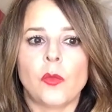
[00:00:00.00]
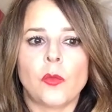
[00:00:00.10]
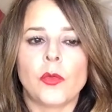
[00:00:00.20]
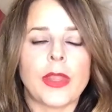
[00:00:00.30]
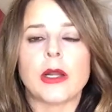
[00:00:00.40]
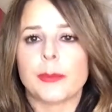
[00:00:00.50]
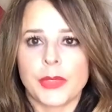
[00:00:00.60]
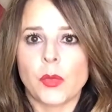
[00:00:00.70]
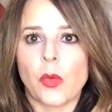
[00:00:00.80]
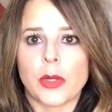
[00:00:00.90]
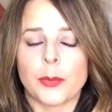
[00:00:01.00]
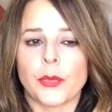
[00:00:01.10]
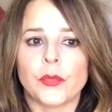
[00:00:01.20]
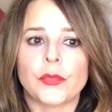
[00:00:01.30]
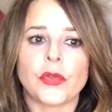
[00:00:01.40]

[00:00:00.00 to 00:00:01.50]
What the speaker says: without it being waterproof.